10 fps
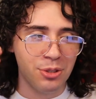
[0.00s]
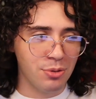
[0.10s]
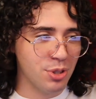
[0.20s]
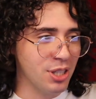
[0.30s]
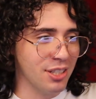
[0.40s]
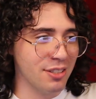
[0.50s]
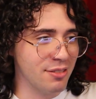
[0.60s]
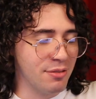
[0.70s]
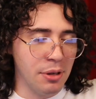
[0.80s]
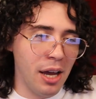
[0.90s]
She's
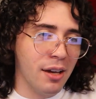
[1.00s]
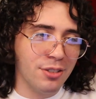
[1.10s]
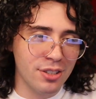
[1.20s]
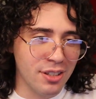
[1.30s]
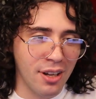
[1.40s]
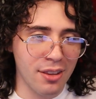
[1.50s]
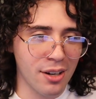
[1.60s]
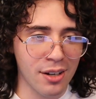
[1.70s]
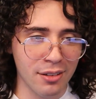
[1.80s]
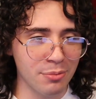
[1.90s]
just
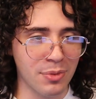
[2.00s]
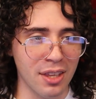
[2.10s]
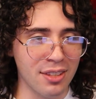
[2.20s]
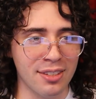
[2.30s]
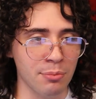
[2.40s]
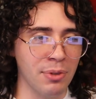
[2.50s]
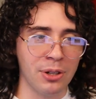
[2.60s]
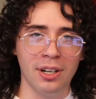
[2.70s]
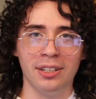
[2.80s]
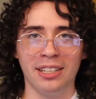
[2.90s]
another
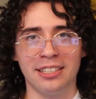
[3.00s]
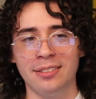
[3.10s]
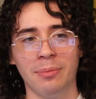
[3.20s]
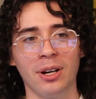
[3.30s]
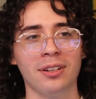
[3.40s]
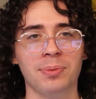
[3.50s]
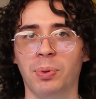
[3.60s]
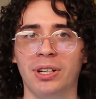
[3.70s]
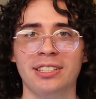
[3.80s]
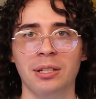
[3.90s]
Samira. Like, Samira is
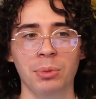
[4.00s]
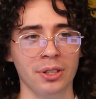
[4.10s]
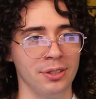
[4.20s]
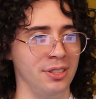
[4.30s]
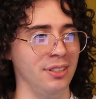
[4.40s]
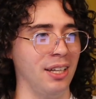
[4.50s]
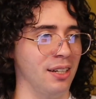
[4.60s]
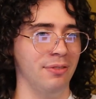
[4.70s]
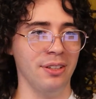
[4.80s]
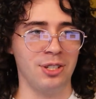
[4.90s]
pretty similar to a lot
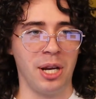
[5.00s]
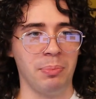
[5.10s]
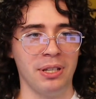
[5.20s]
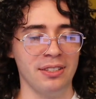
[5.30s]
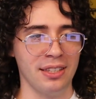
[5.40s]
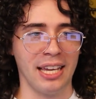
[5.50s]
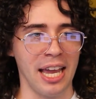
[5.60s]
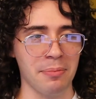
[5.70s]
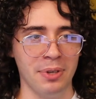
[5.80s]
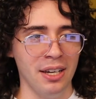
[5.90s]
of other champions in the
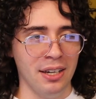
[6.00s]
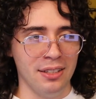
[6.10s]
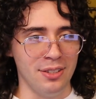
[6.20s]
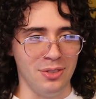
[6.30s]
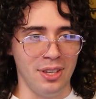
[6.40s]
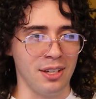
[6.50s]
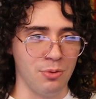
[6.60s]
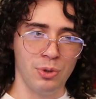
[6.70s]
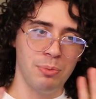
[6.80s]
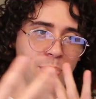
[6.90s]
game, just like
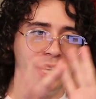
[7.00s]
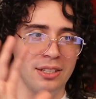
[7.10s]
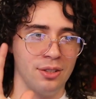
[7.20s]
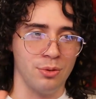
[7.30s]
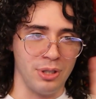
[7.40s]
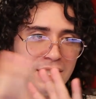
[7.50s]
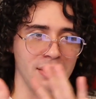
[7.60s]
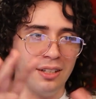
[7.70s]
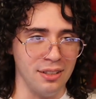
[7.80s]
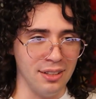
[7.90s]
rebranded or
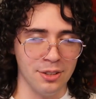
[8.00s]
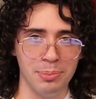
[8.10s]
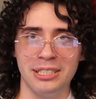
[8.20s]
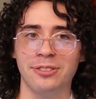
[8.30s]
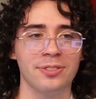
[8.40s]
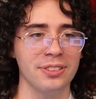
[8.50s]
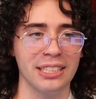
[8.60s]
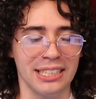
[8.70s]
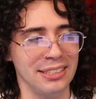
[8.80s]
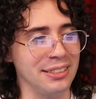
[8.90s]
redone a little bit
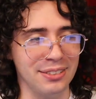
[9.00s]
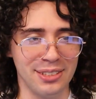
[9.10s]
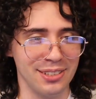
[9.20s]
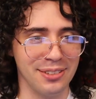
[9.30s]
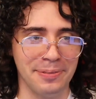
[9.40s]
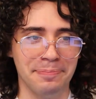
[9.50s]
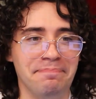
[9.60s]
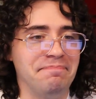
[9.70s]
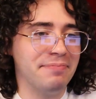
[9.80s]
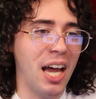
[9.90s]
differently. So it's just,
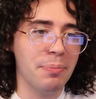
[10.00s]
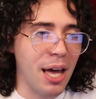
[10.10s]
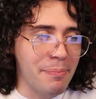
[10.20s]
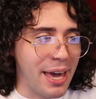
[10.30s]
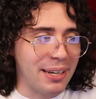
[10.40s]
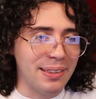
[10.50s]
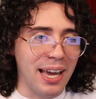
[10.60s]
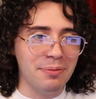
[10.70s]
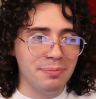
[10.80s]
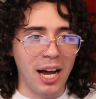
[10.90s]
I'm not mad at
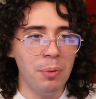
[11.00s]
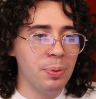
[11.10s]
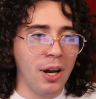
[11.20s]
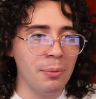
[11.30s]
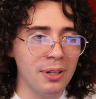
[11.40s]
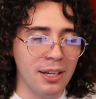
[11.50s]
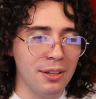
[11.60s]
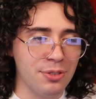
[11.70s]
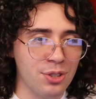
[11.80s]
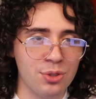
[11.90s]
that.
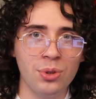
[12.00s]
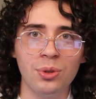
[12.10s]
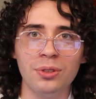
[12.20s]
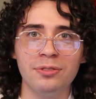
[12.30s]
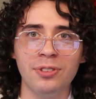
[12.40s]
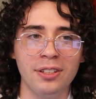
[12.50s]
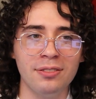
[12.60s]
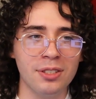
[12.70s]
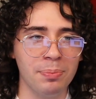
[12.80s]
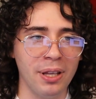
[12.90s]
If she's cool and
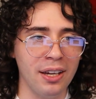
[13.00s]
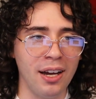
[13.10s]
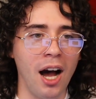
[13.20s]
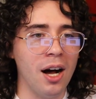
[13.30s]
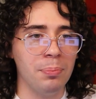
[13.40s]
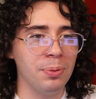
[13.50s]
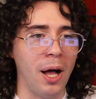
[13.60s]
fun to play, I'll